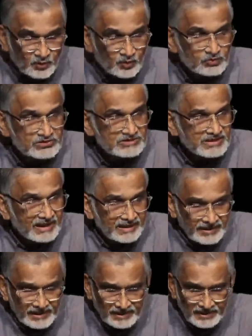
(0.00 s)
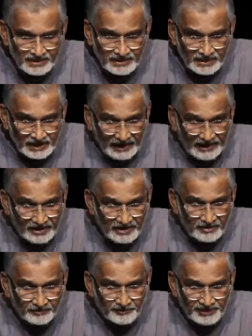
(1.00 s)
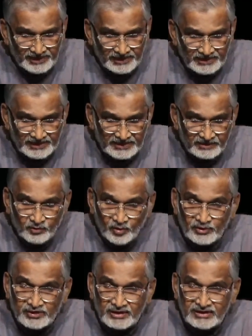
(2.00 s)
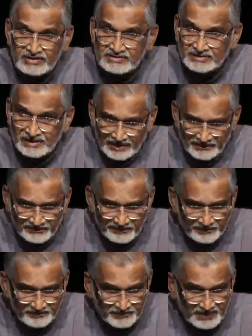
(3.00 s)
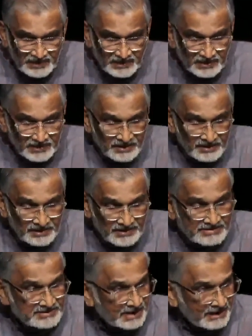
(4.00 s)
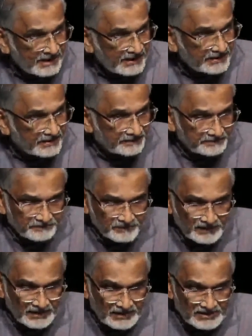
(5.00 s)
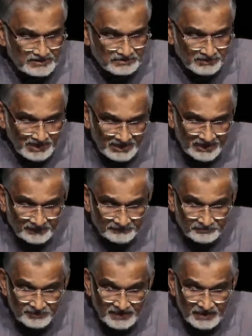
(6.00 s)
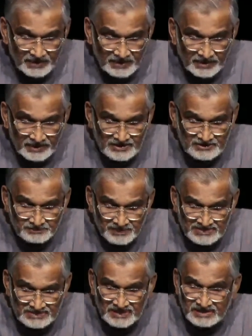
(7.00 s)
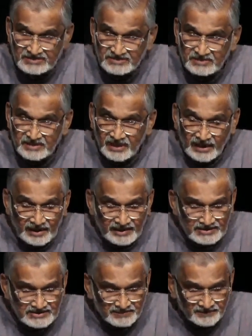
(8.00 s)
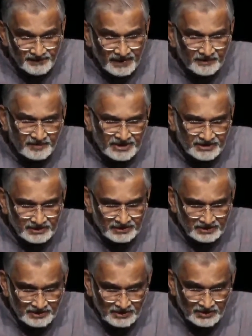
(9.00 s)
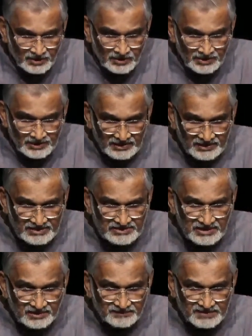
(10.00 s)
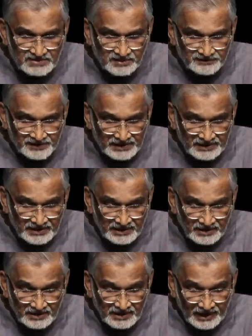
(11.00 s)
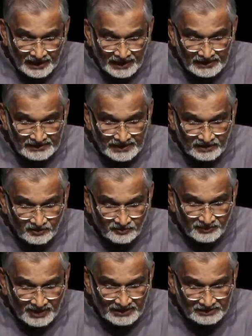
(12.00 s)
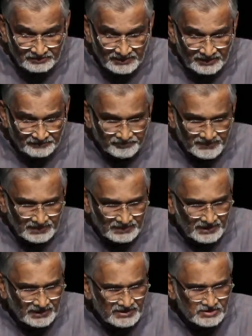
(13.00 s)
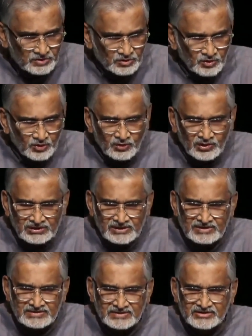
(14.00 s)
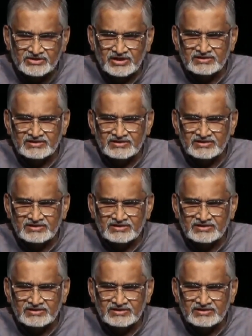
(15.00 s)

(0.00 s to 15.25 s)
who sided and completely devoted his life, his talent, his money, his business, and his family in the service of India and that of Mahatma. There is no other such